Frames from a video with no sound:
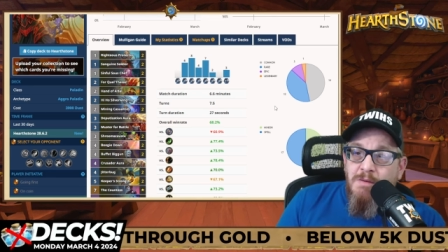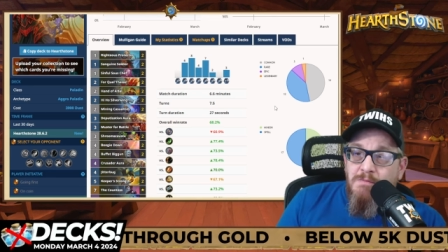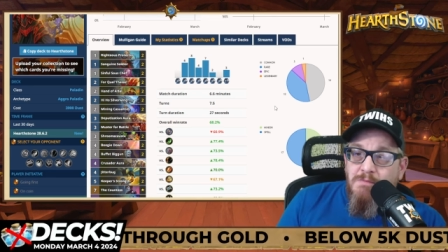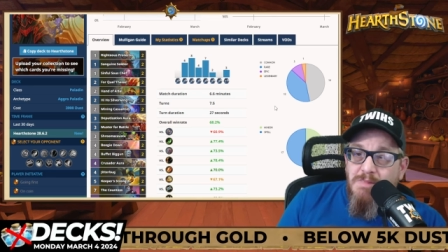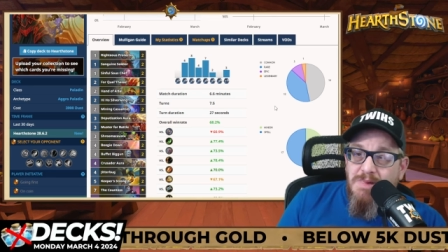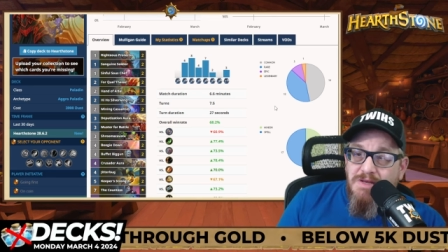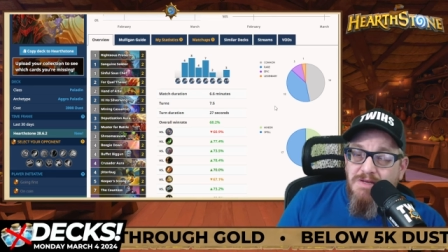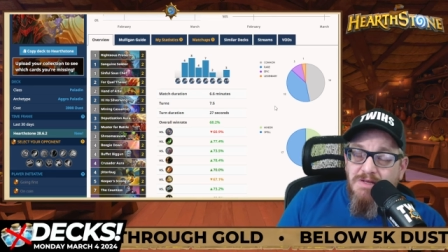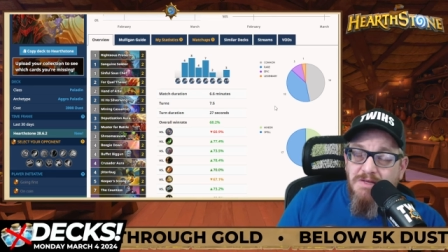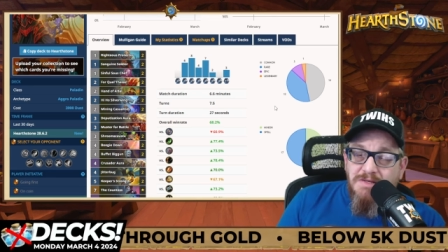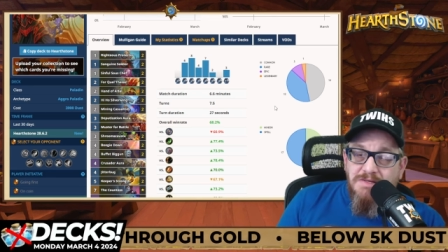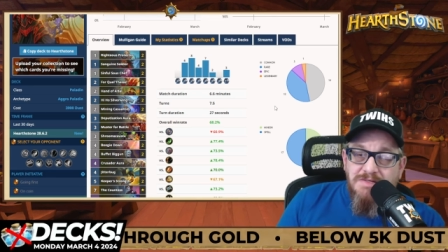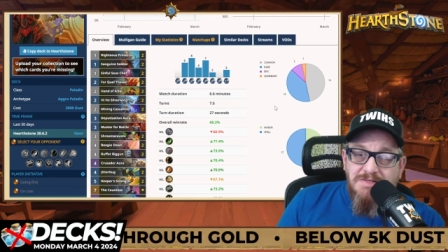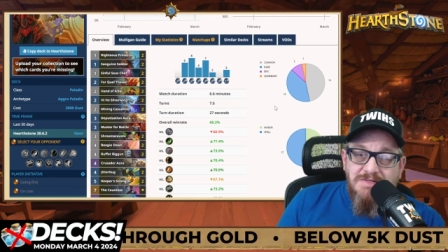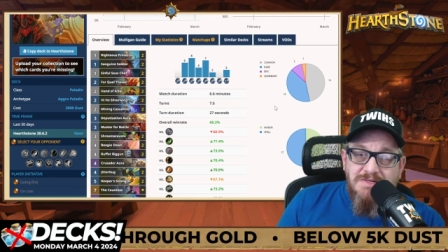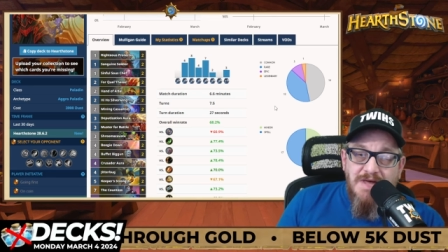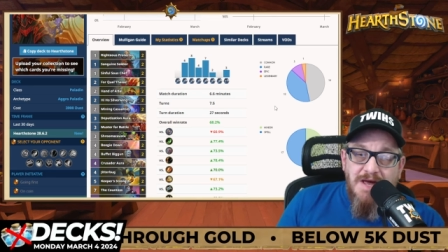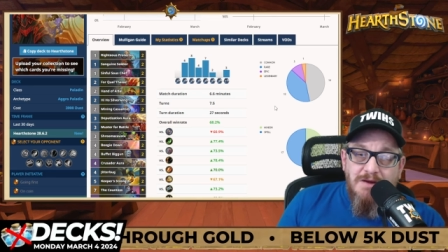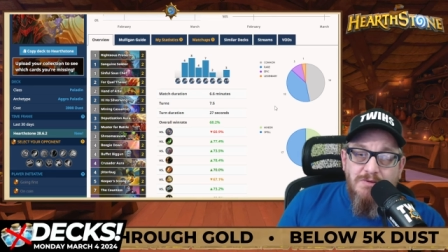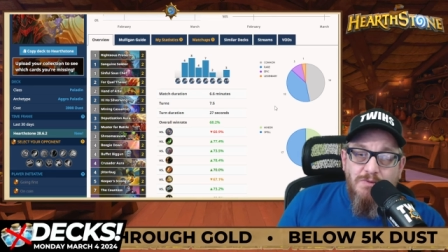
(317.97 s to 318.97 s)

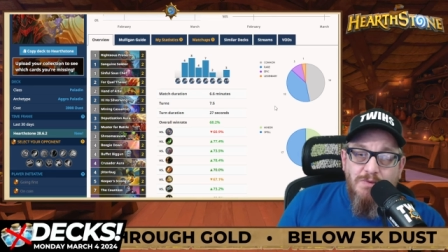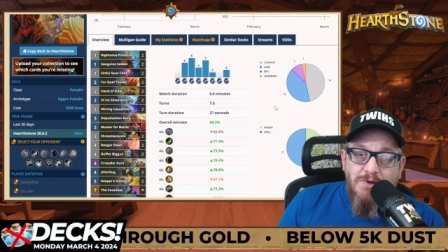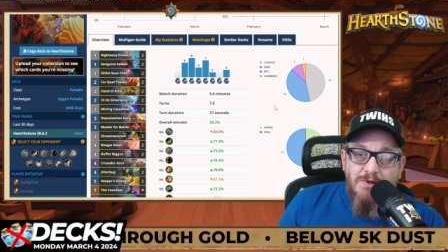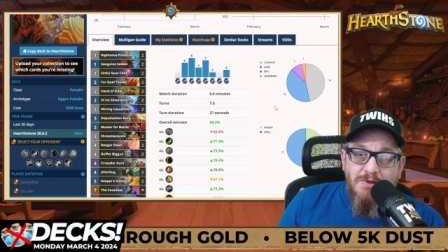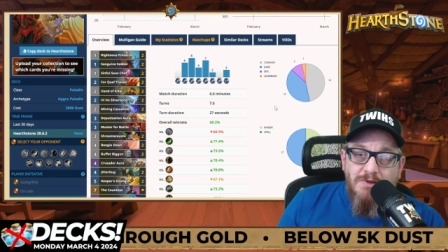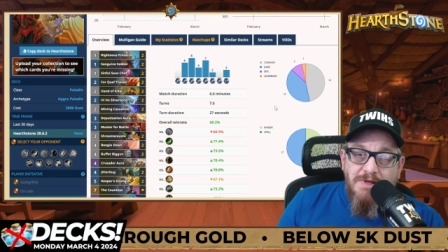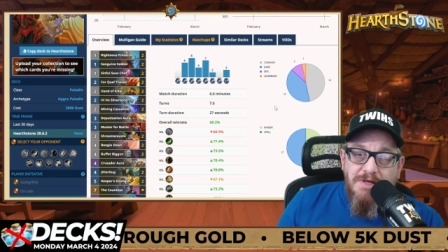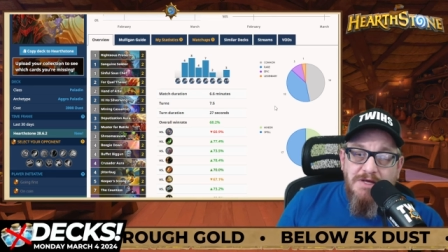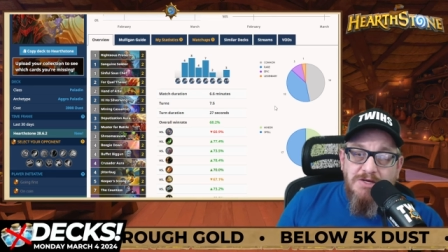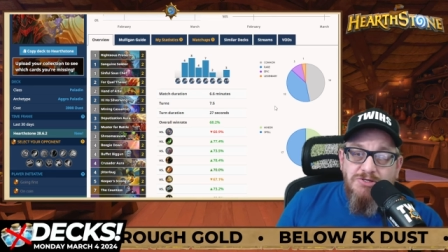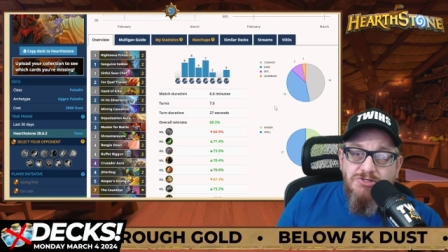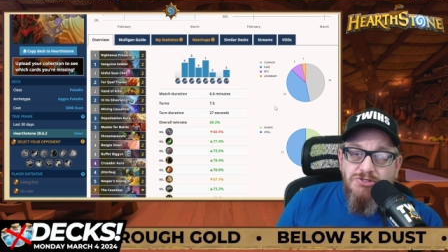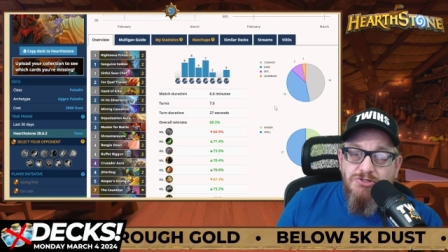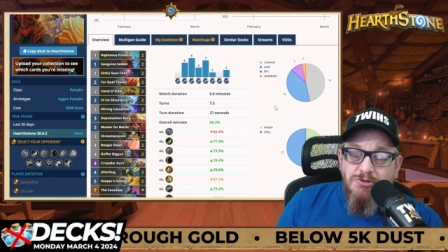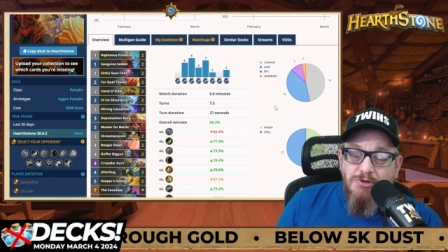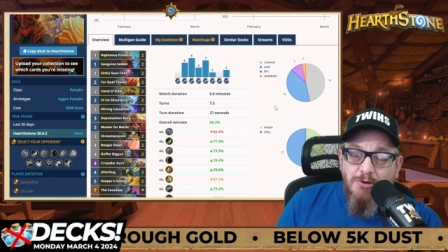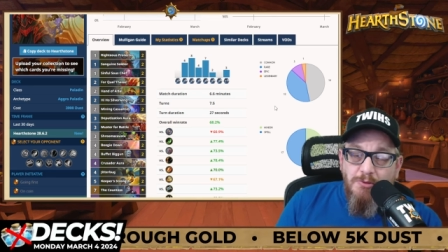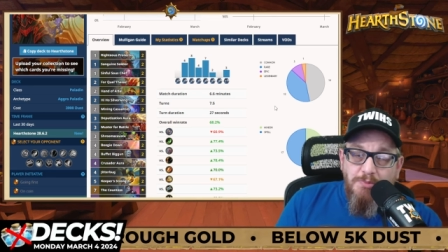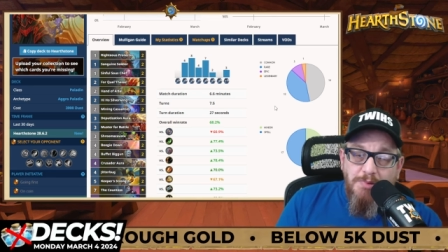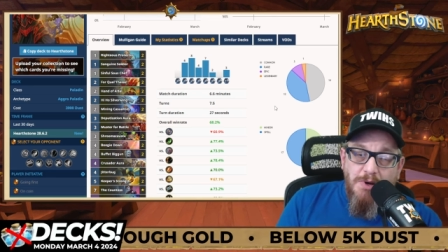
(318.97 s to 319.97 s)
minions that will hit
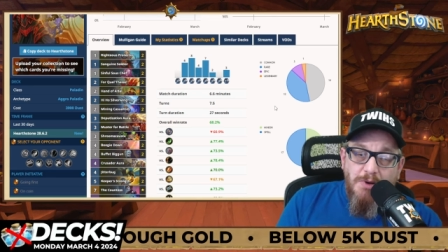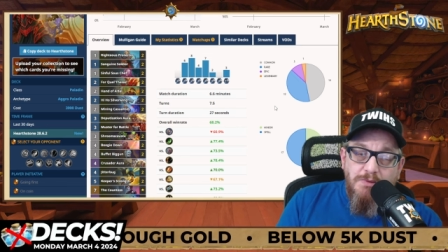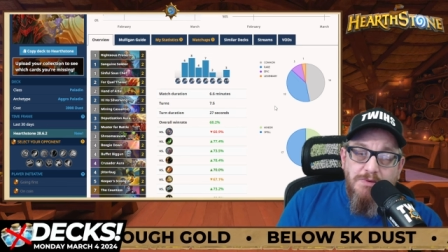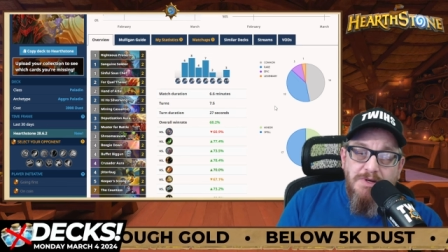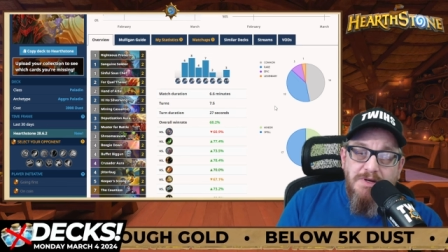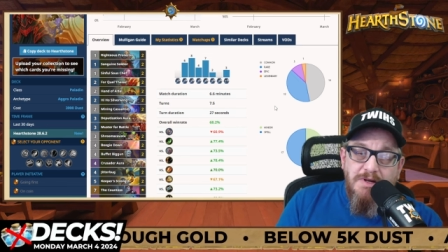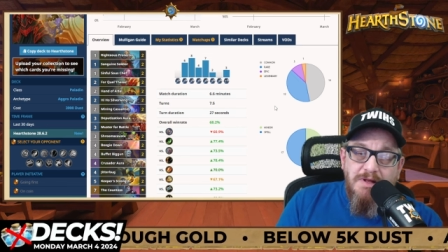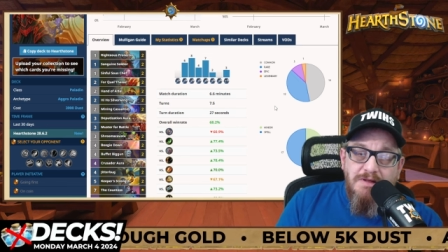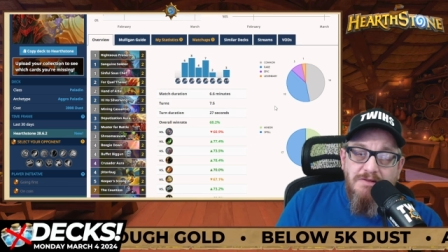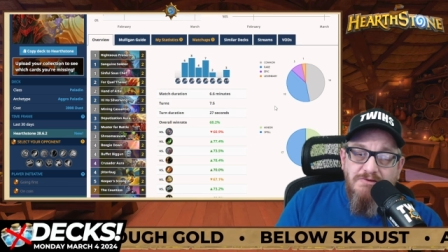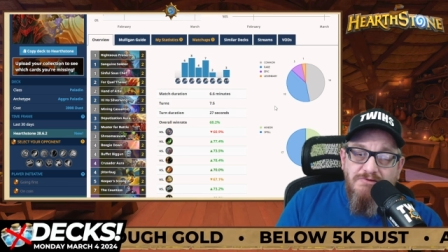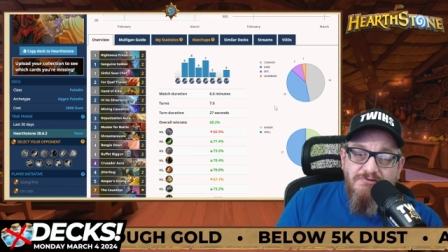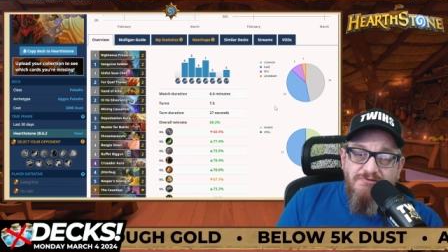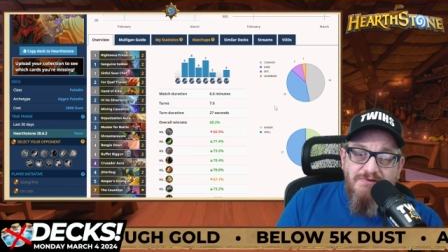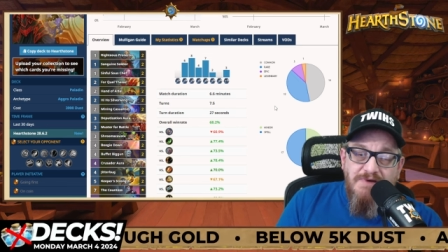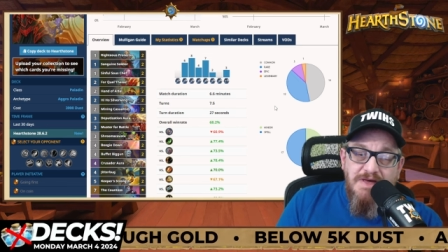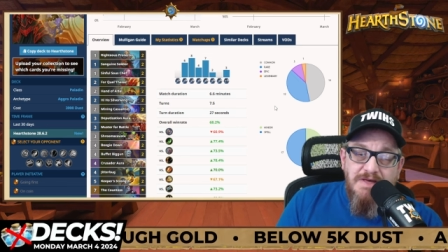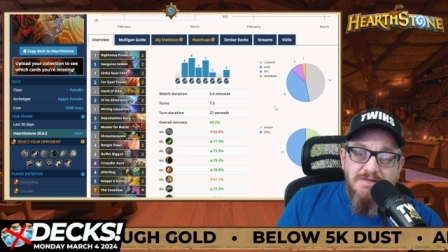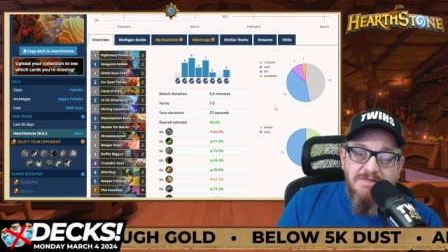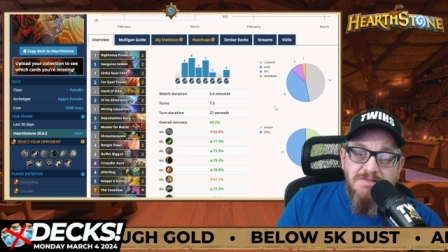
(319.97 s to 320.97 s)
your opponent in the
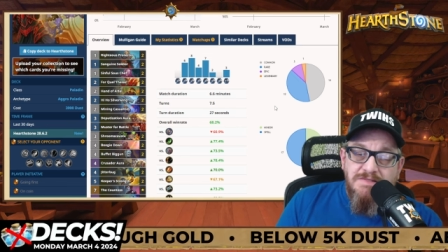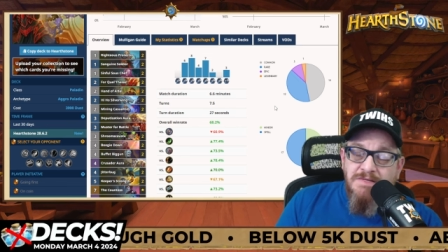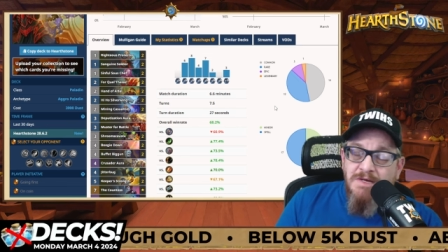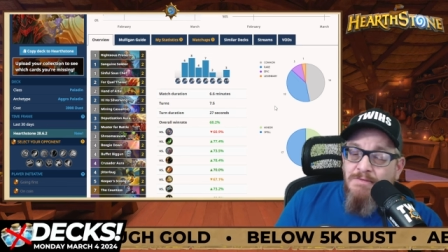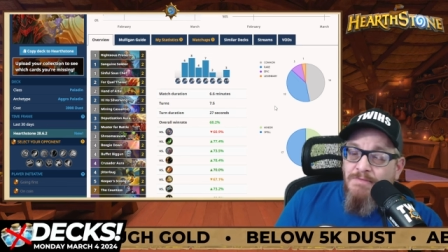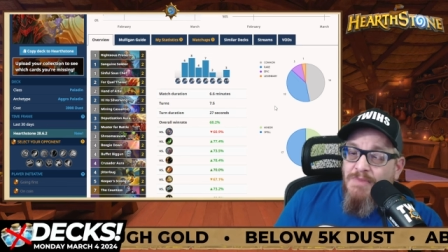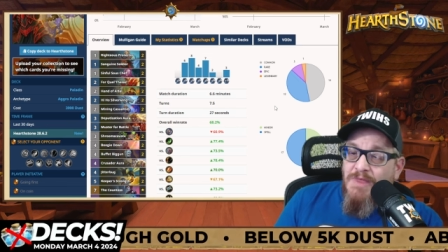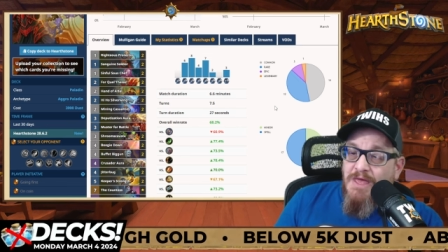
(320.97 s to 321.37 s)
face.